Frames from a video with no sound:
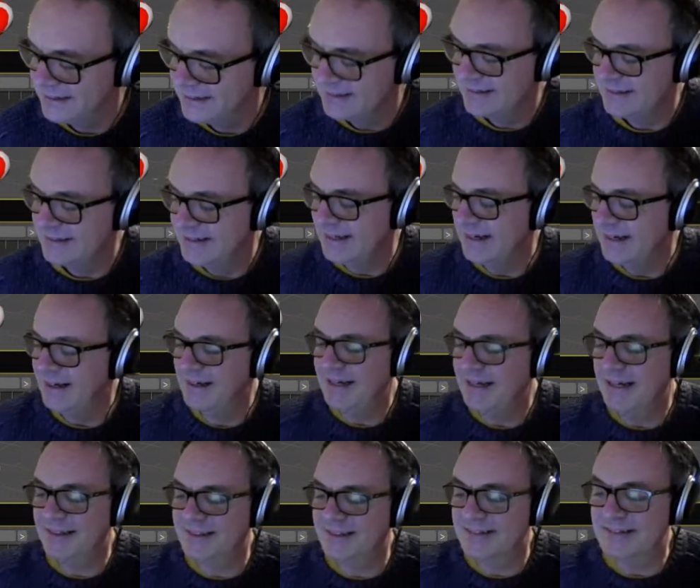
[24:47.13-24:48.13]
Yeah,
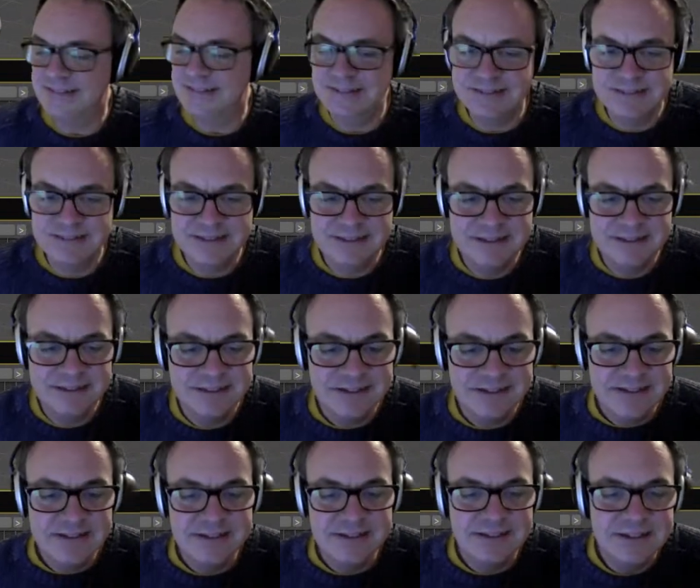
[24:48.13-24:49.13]
excellent.
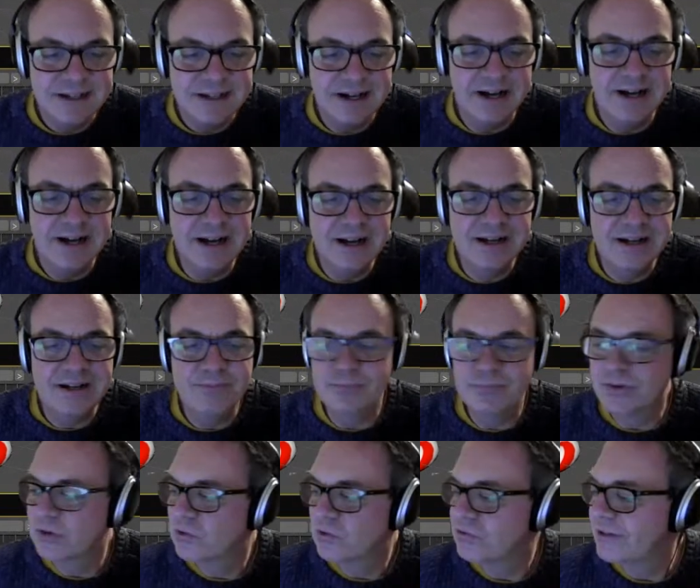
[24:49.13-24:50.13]

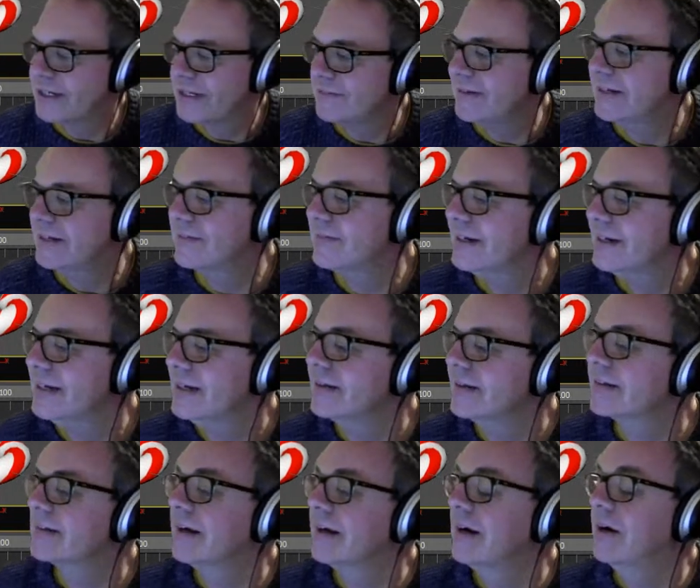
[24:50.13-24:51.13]
Great.
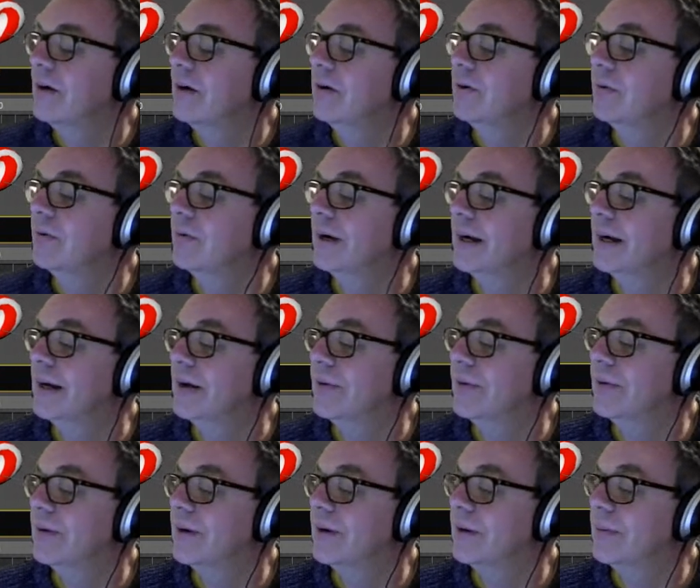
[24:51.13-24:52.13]
So where
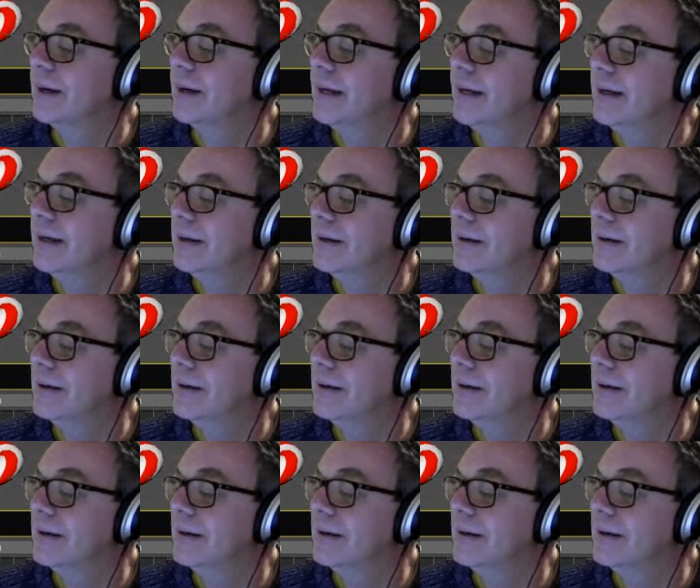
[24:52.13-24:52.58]
are we?